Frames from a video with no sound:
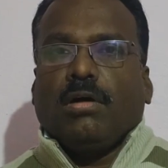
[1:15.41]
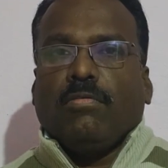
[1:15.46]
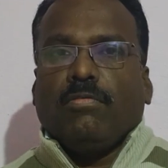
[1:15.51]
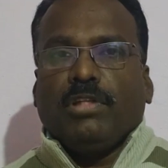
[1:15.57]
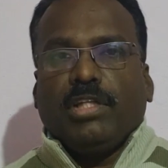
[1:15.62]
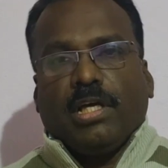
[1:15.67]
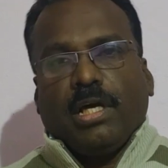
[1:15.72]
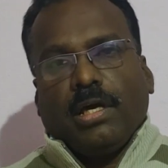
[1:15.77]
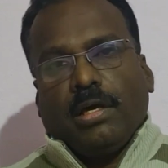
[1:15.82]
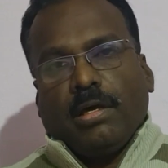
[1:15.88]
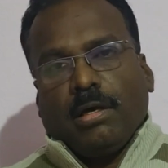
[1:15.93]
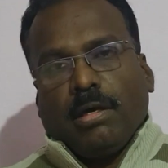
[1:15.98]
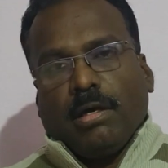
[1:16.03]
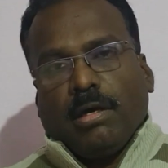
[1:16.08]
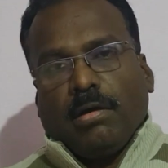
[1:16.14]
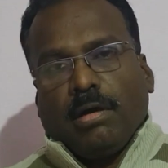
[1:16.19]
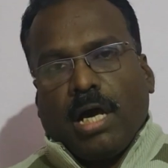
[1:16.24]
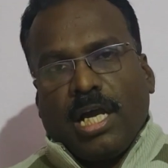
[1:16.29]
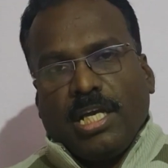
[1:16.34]
with a
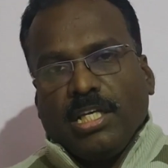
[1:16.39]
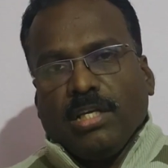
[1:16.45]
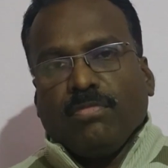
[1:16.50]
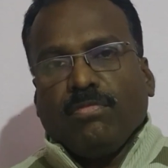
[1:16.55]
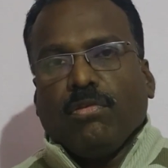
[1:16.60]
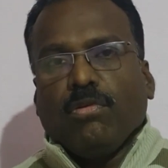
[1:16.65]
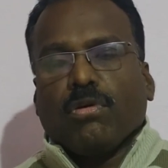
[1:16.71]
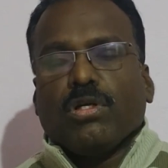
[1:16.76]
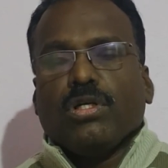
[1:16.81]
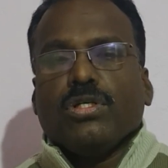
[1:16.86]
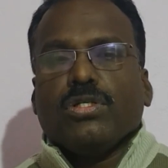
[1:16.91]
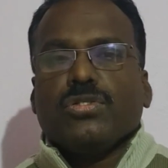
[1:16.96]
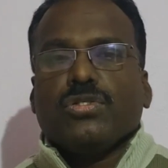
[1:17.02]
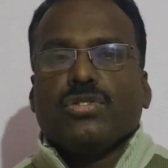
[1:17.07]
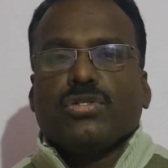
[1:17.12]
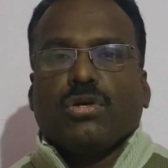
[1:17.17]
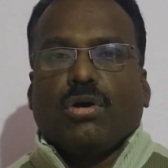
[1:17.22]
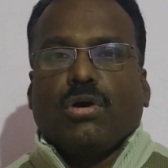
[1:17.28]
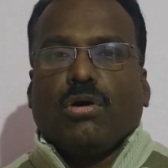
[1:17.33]
higher
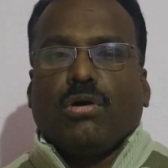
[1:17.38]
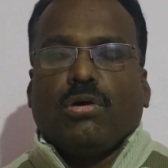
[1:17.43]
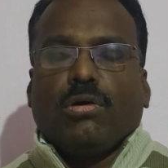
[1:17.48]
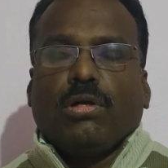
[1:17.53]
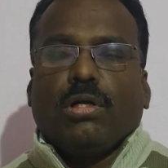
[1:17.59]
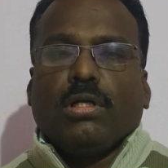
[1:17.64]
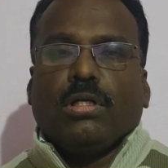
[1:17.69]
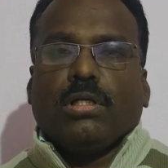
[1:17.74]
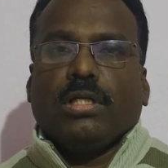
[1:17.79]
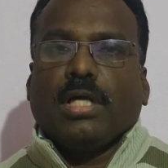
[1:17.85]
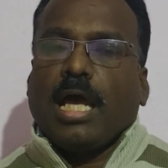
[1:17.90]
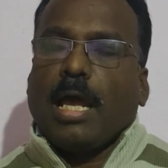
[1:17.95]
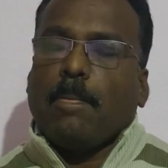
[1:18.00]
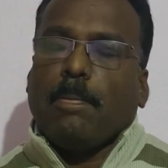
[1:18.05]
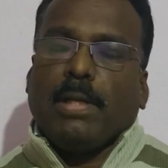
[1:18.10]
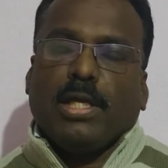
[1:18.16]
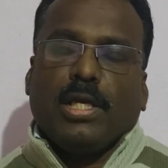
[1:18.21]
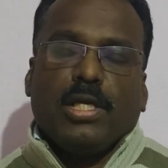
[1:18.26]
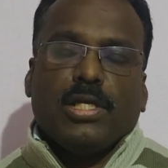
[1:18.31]
focus on the
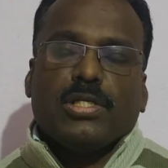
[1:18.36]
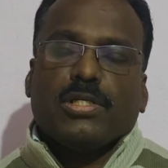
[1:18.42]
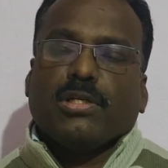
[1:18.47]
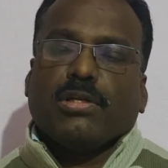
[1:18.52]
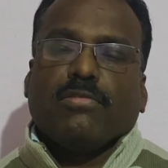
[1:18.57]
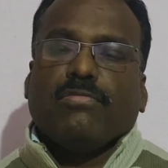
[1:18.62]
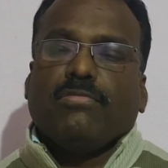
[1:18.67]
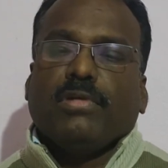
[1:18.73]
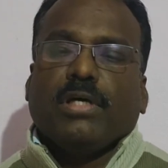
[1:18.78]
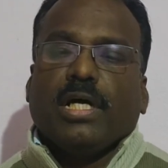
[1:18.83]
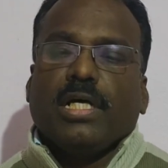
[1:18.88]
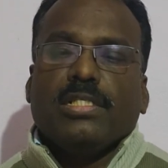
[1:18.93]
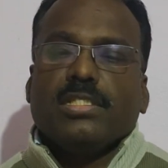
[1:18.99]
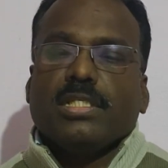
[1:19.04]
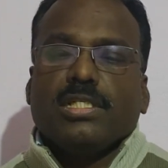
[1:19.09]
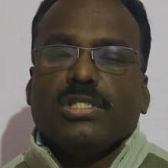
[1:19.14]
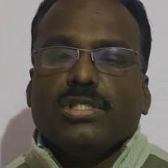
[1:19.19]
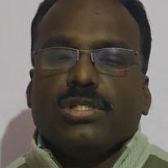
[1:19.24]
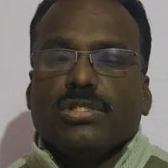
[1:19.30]
application of the
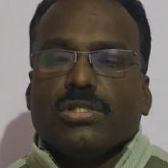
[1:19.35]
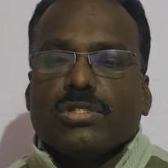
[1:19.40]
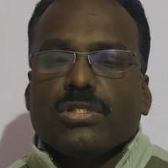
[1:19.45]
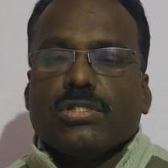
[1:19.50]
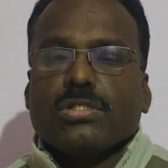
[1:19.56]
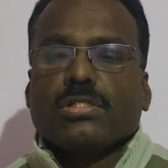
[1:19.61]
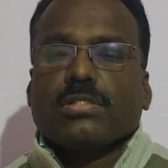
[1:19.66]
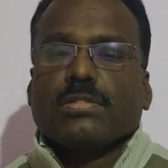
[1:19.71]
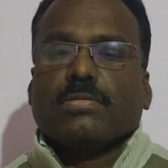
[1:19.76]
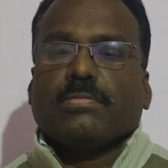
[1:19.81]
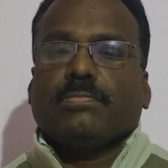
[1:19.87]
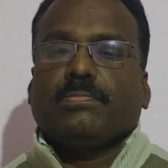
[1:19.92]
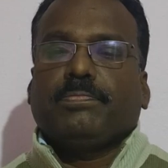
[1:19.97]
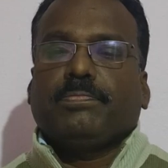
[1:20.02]
IC engines.